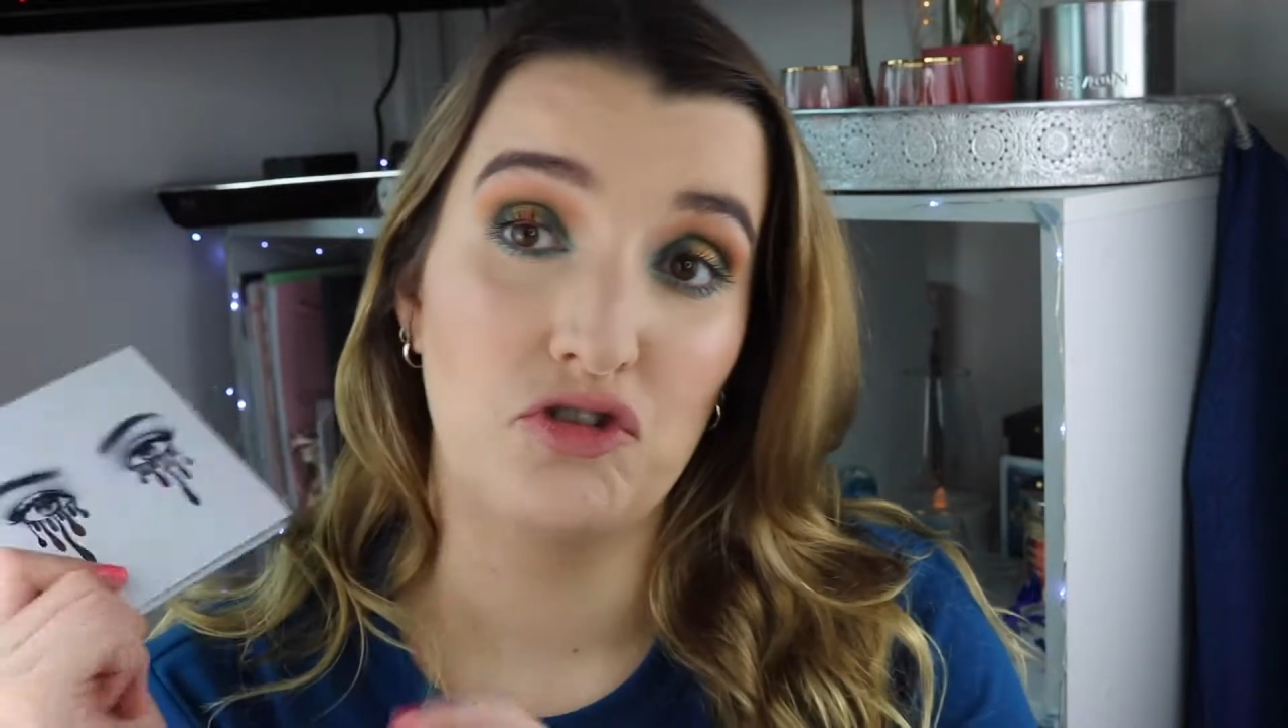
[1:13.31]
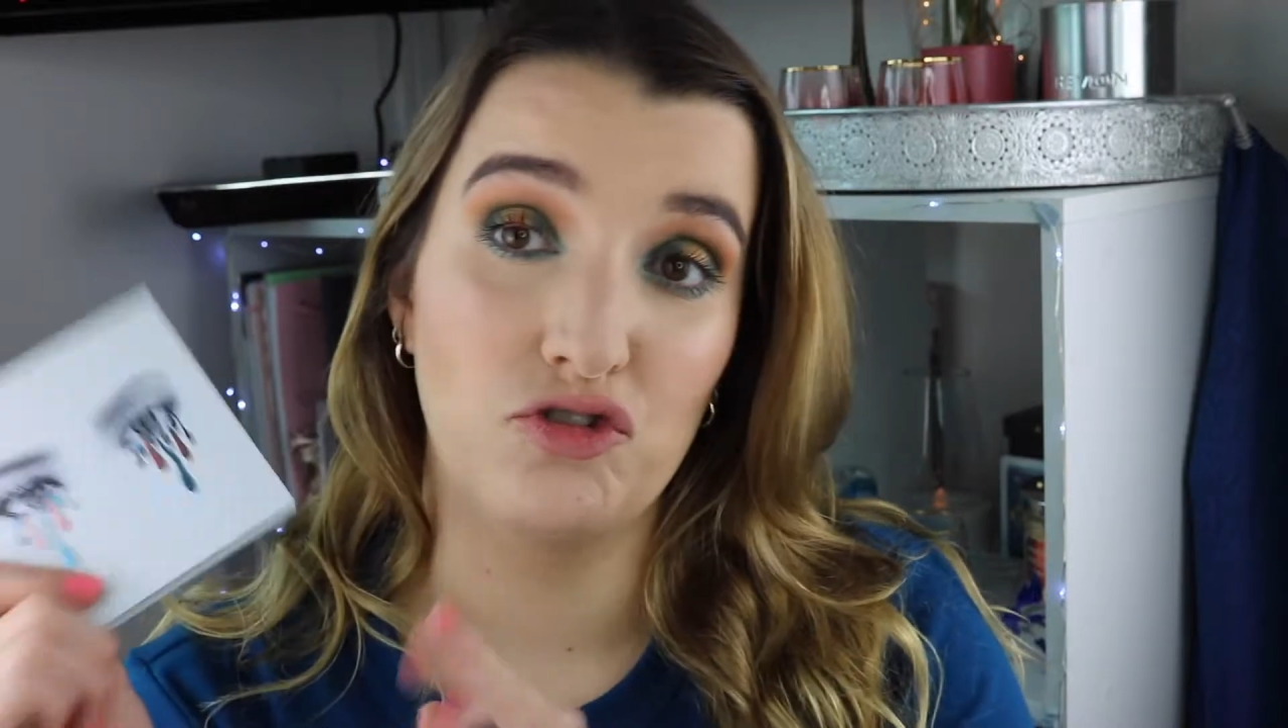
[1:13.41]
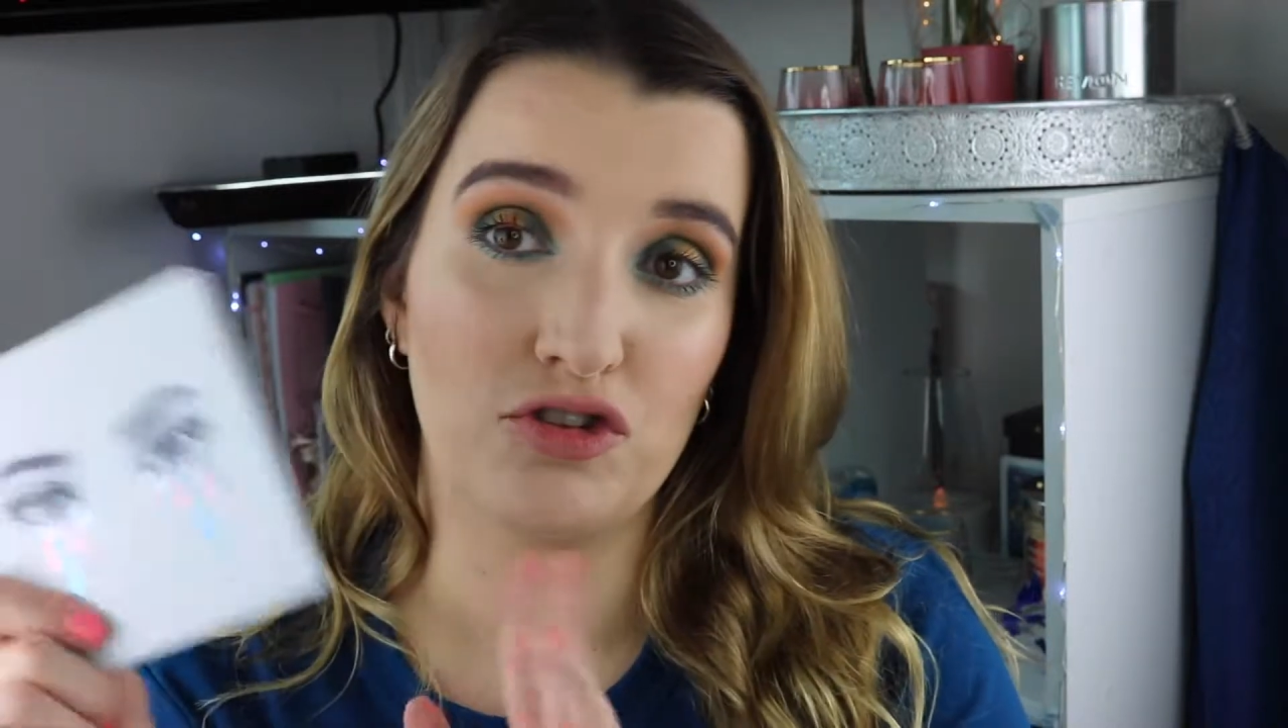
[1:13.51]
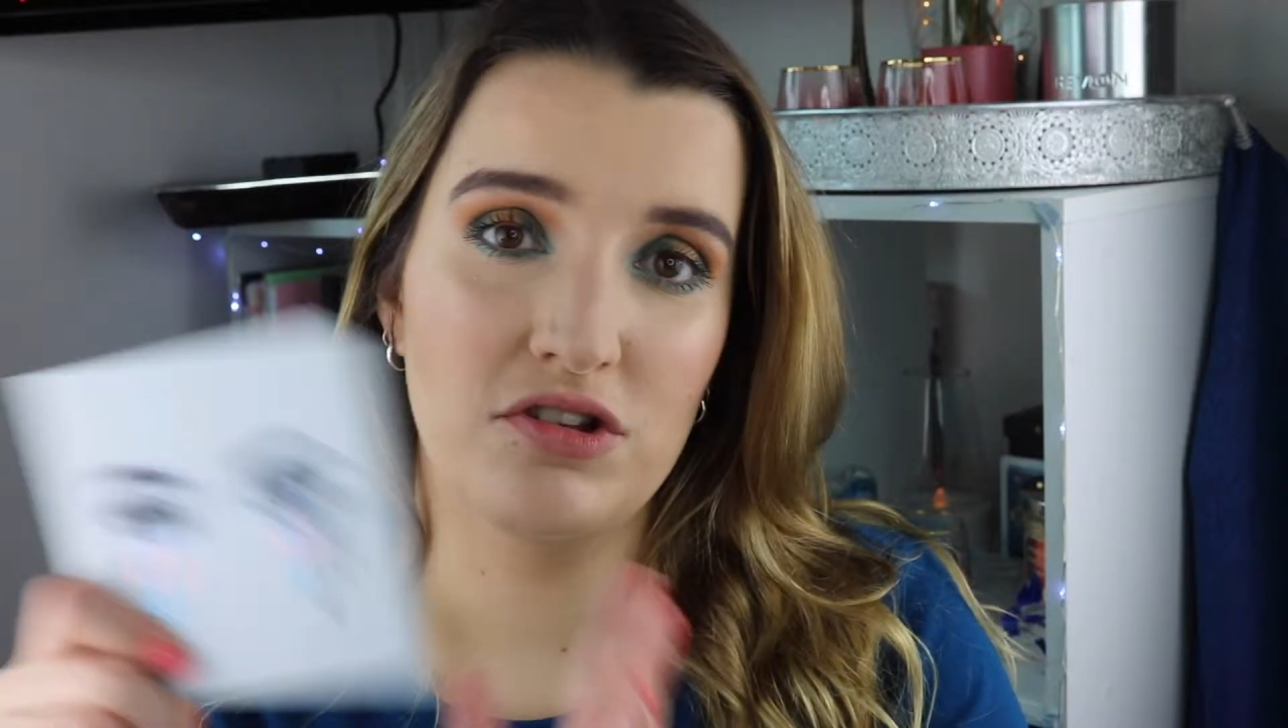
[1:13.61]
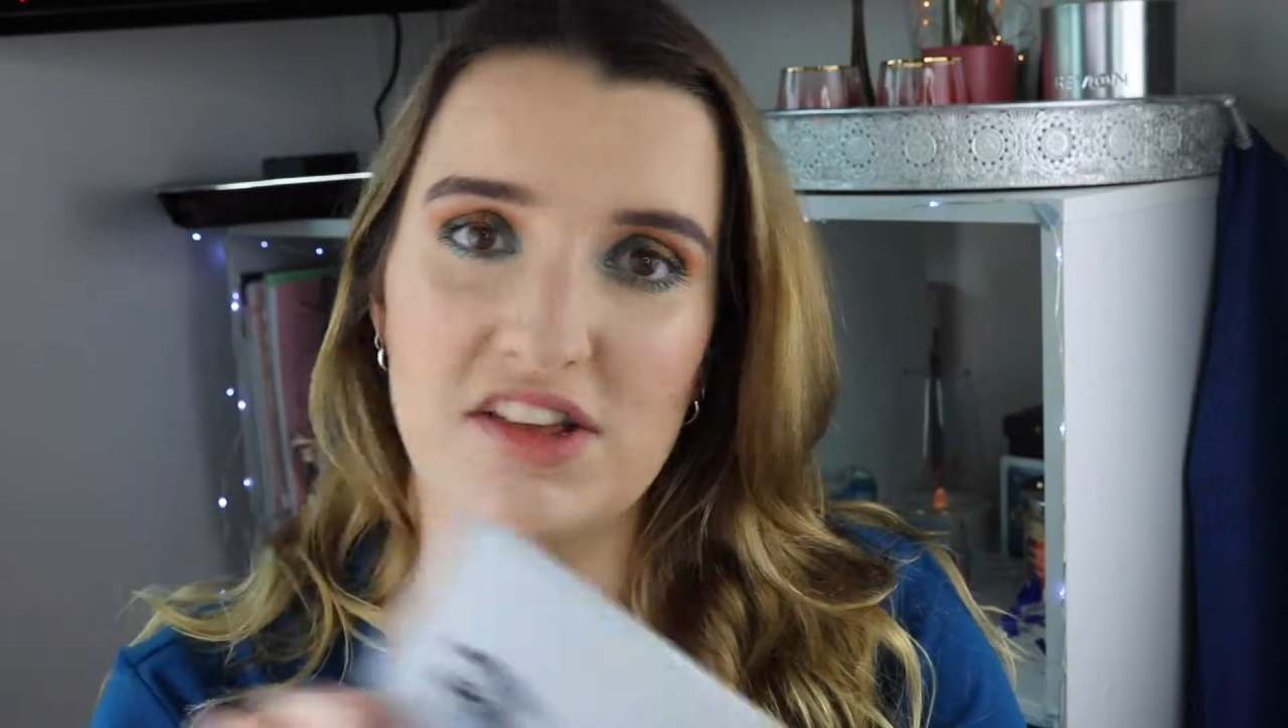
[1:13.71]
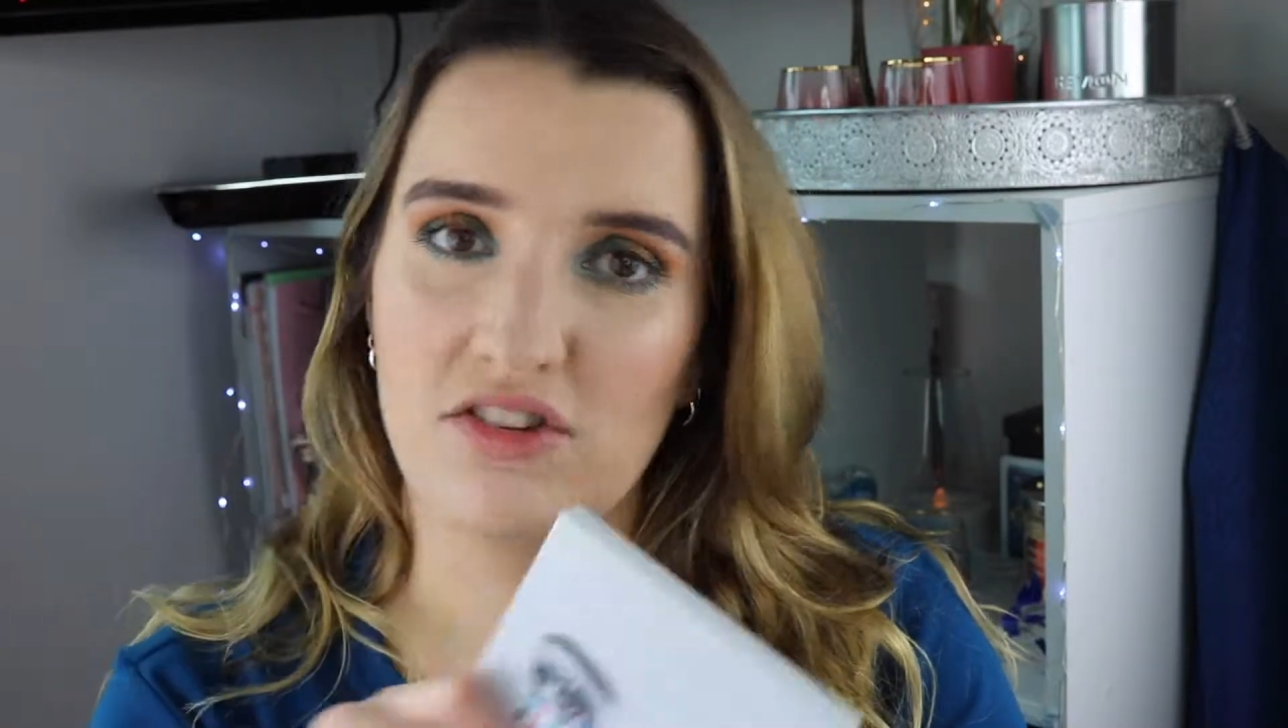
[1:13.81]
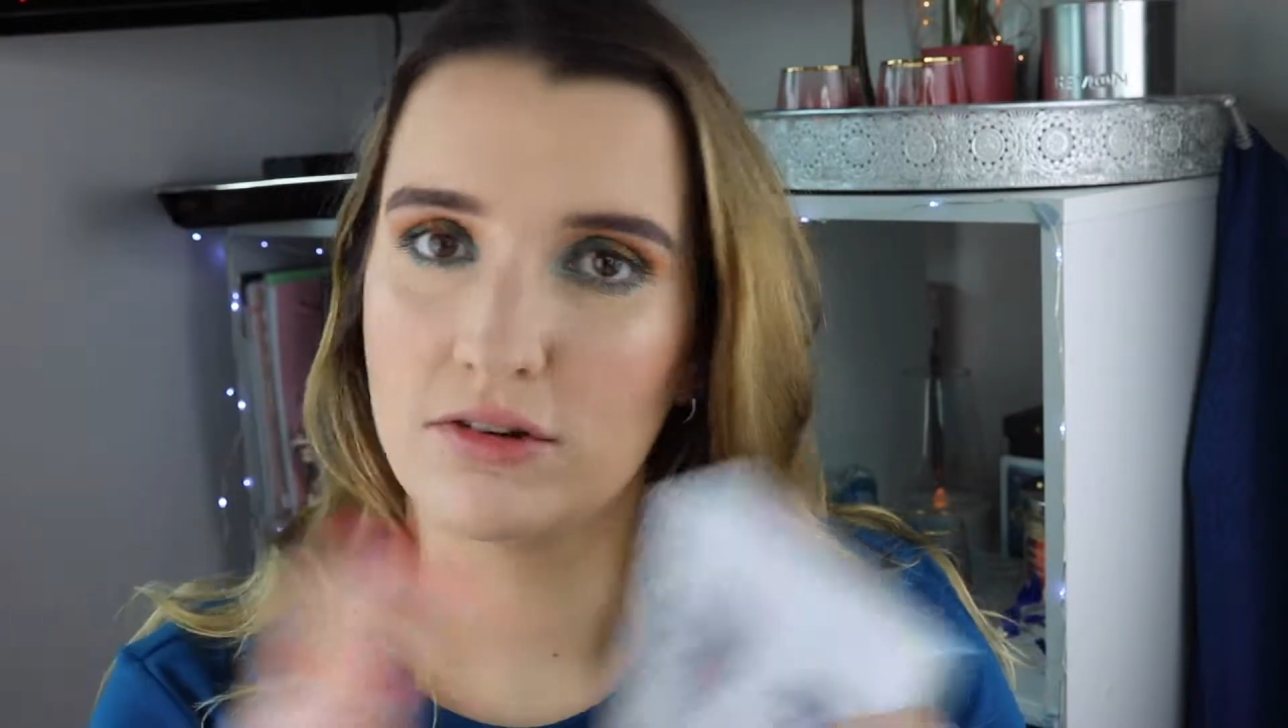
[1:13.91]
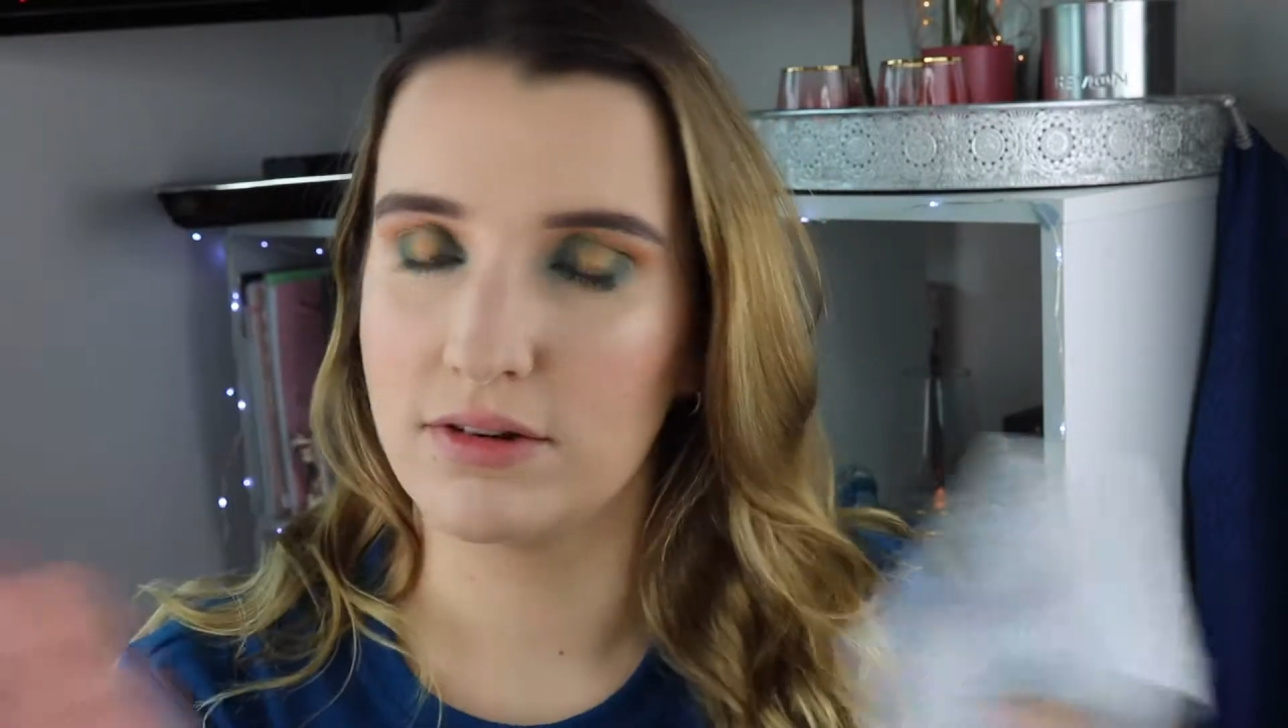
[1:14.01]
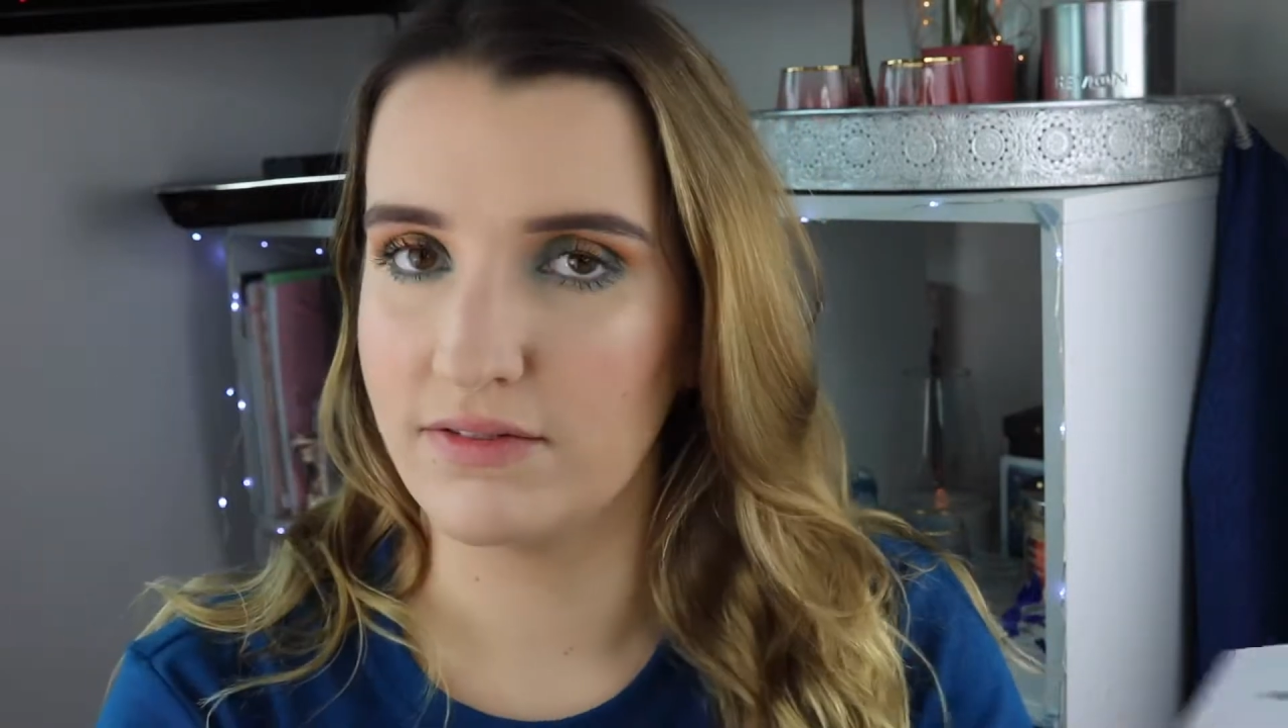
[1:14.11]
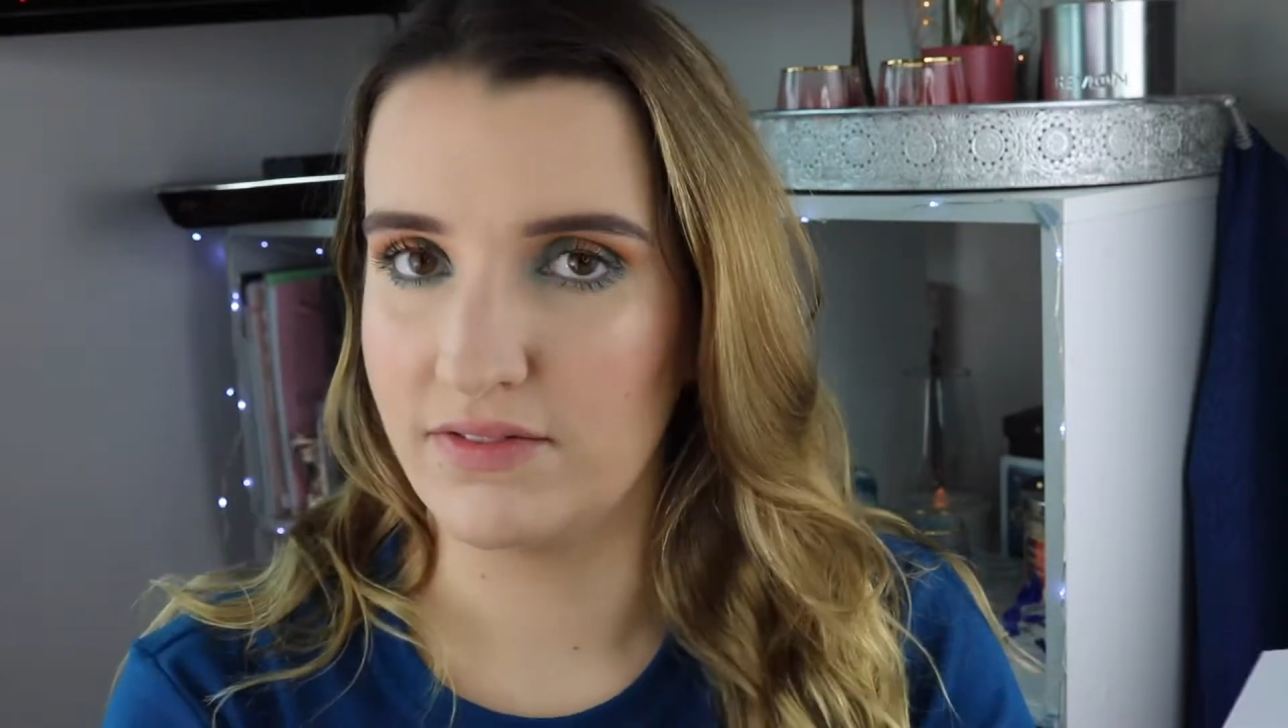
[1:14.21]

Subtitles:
do this sort of